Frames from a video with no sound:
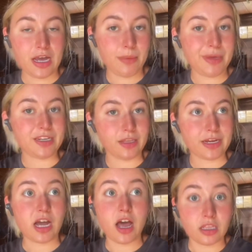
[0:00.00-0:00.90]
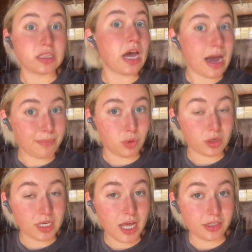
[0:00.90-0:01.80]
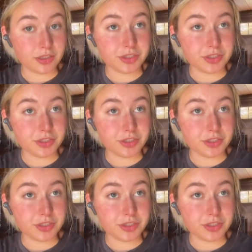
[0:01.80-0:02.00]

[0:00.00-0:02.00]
in like a lot more colors.